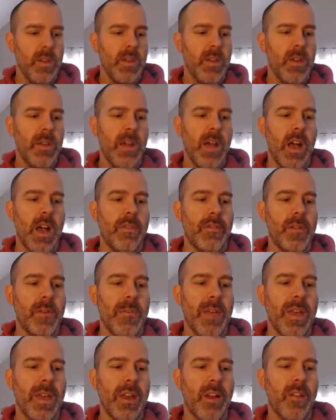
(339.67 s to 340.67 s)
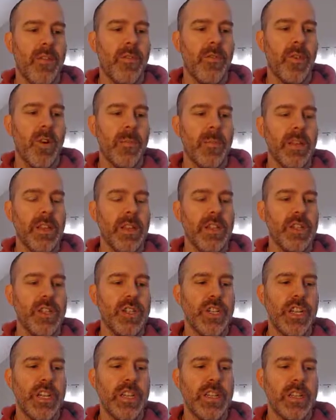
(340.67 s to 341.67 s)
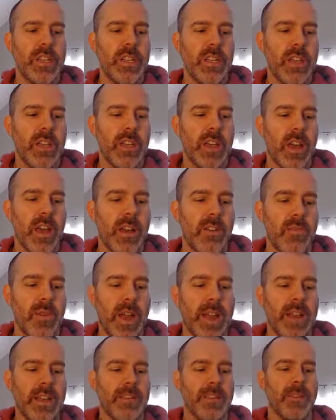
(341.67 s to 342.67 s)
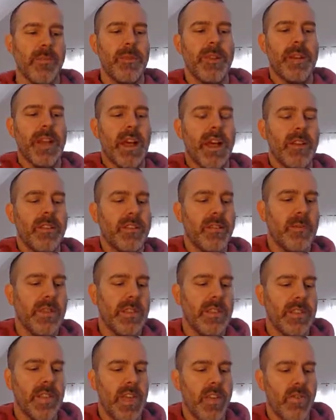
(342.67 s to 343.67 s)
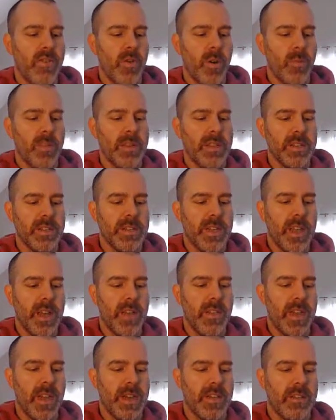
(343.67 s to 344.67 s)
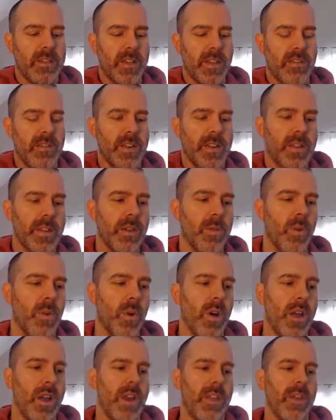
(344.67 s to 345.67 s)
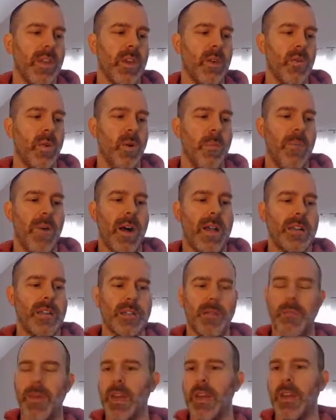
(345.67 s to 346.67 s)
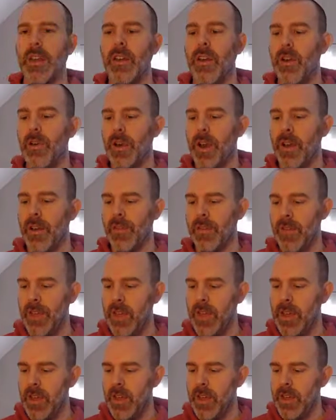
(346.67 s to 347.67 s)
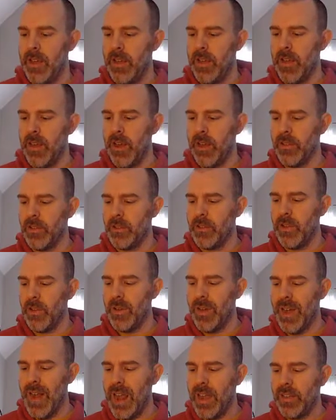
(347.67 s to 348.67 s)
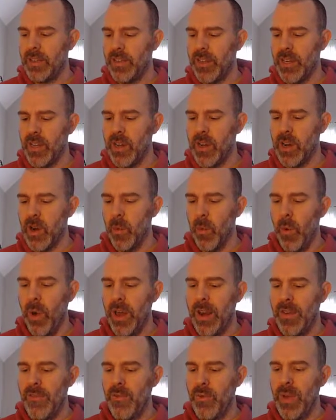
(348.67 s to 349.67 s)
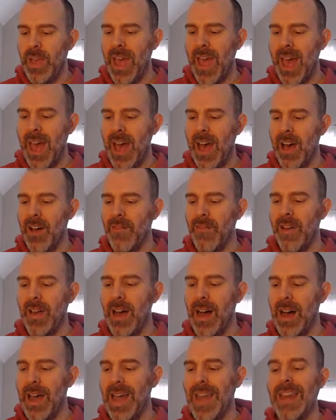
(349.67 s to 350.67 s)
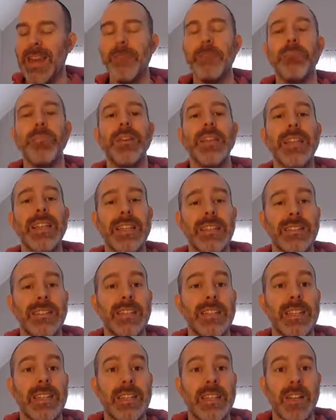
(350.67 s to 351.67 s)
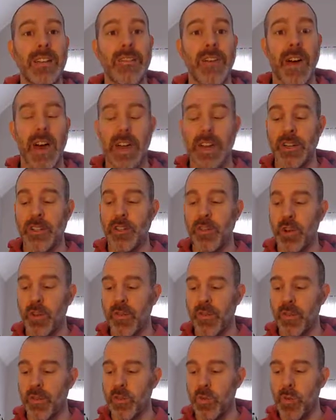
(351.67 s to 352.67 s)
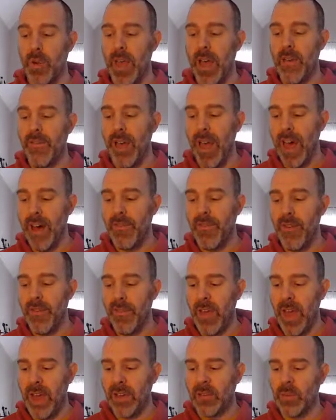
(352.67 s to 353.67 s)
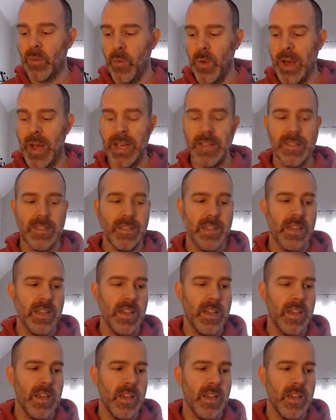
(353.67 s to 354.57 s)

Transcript: If you're making a formula sheet, kind of writing some of these key formulas down, that is definitely one that you will want to make a note of. All right, so next here, what if we have an implicitly defined surface where we have f of x, y, z